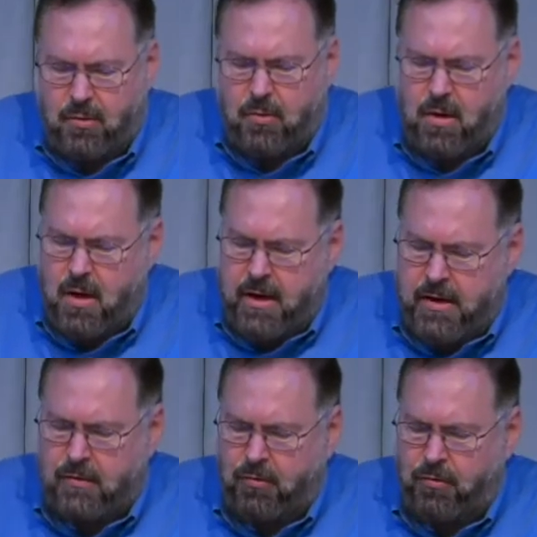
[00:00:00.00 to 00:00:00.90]
to
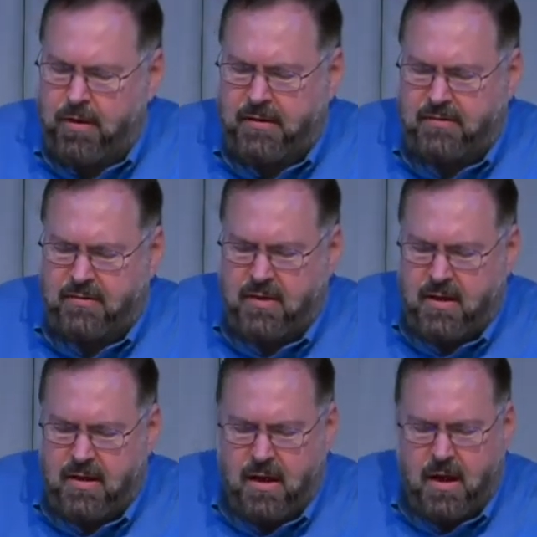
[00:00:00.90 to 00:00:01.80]
increase
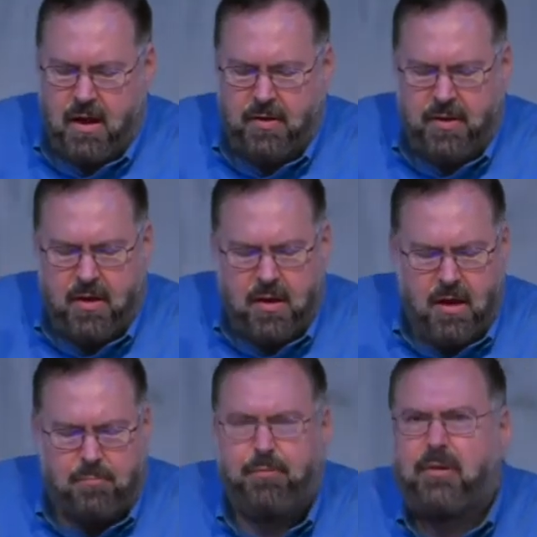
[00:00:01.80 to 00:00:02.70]

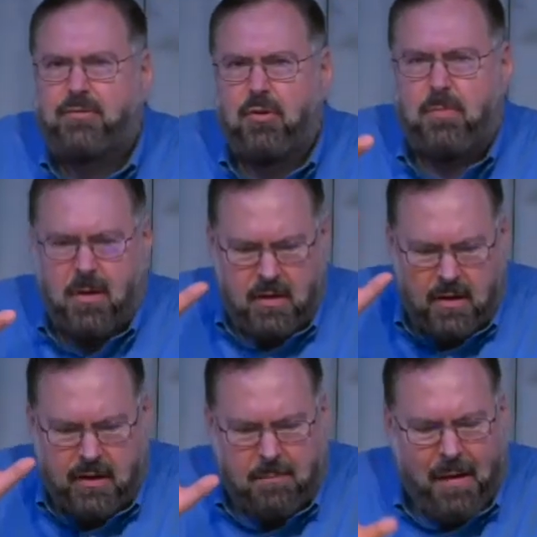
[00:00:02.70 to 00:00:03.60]
the brick's durability,
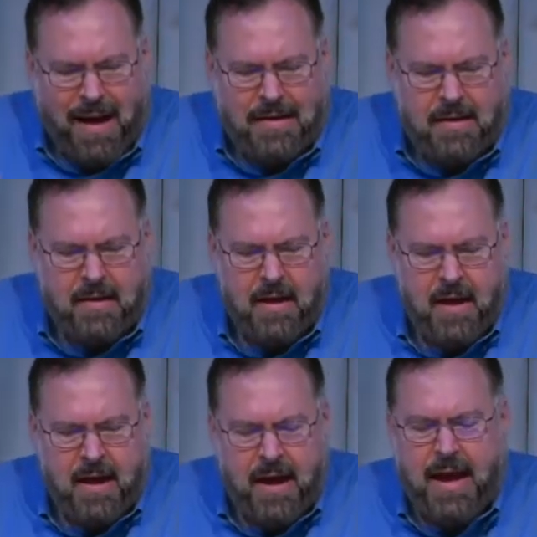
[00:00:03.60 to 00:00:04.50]
like a binding
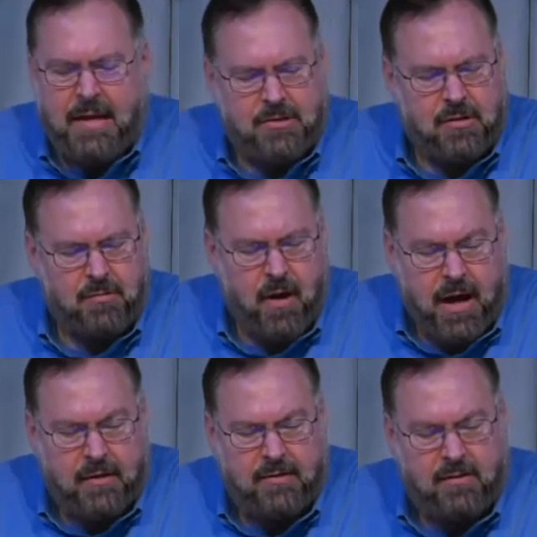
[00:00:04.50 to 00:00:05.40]
agent,
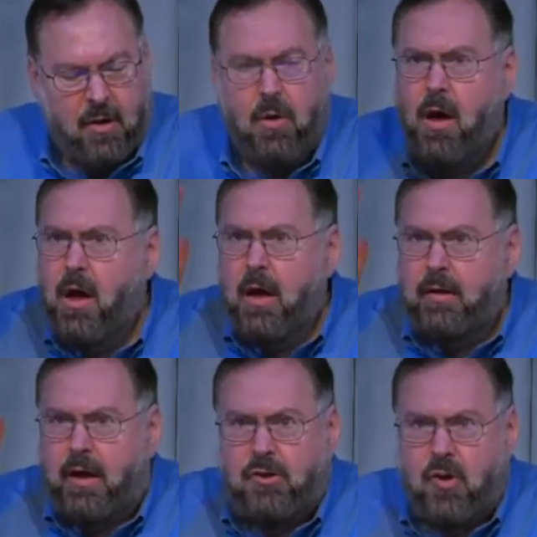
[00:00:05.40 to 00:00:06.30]
right? So
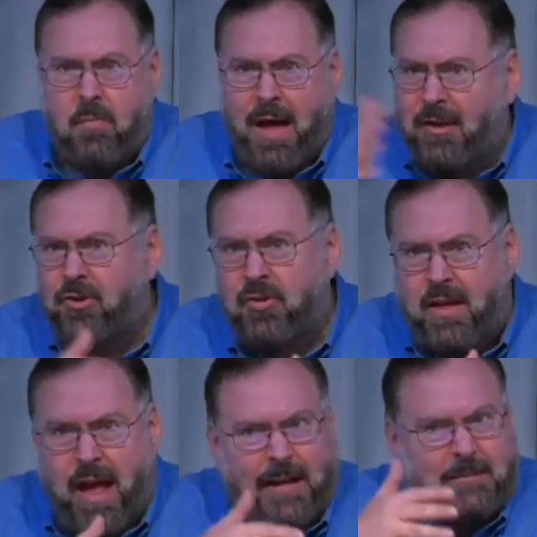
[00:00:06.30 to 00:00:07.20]
can you imagine
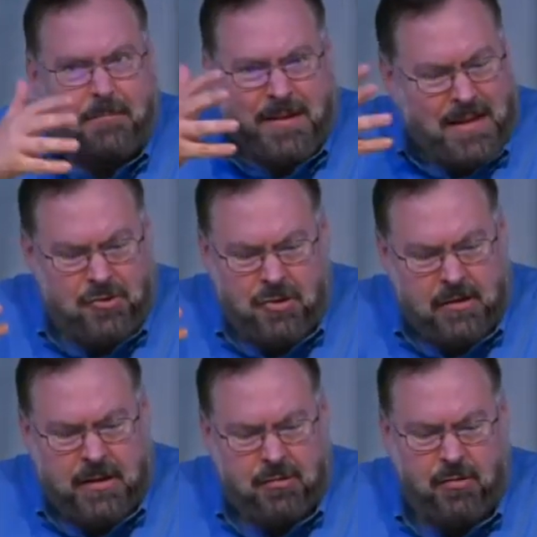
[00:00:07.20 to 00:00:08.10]
the
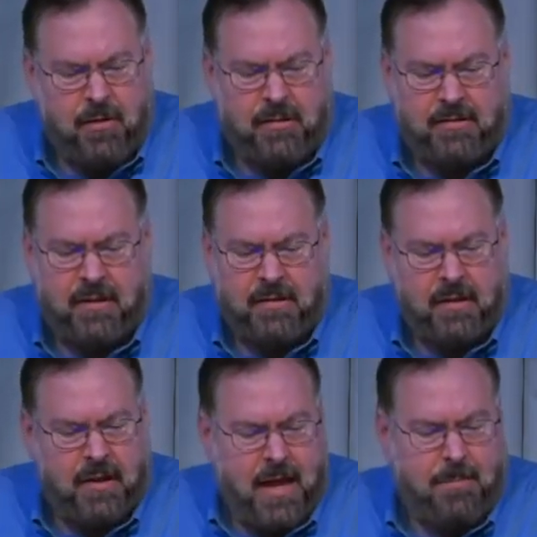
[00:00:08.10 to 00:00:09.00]
exponential increase in
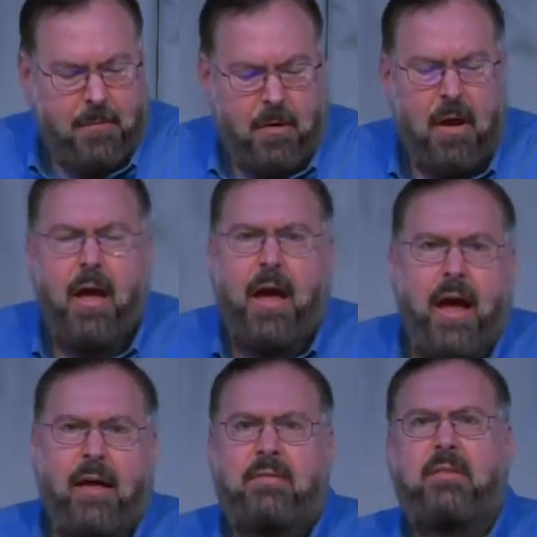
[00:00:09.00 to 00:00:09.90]
the labor
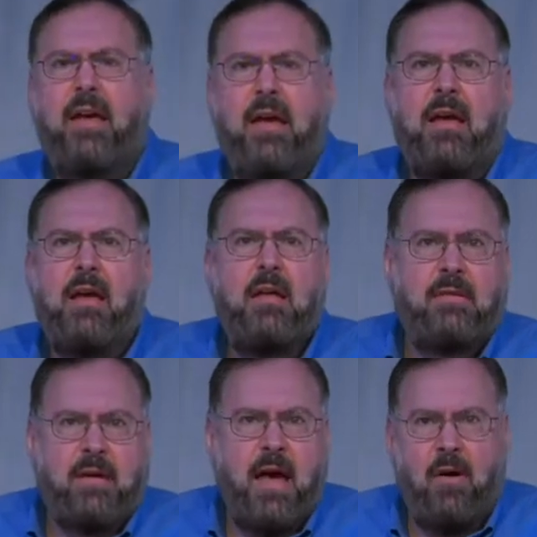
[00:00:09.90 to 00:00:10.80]
as they
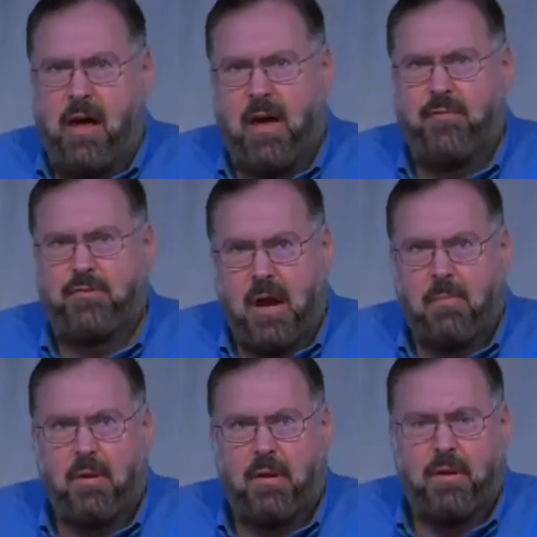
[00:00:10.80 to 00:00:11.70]
now have
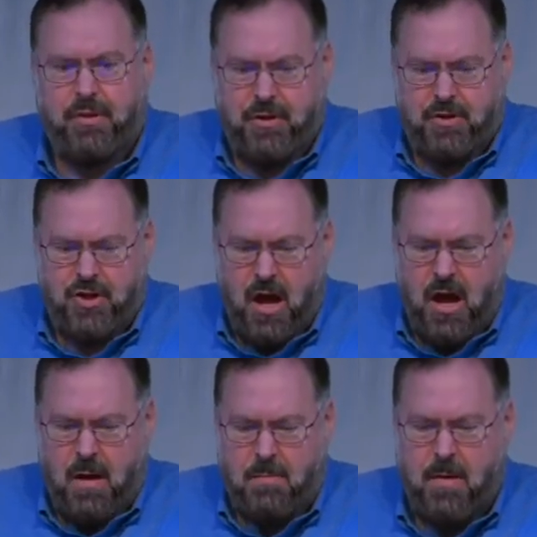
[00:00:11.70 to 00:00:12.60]
double the
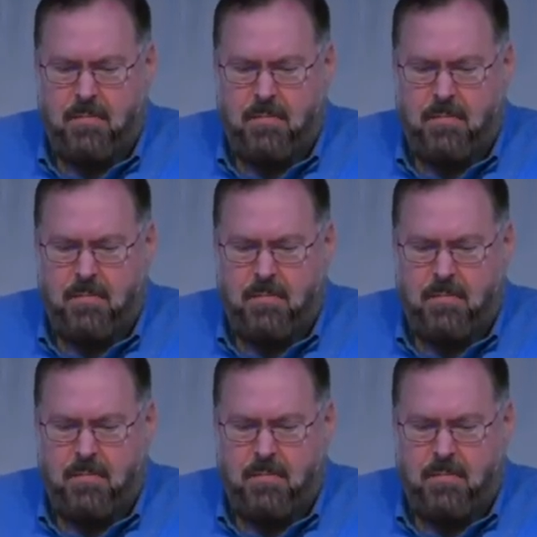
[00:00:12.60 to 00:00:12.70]
job?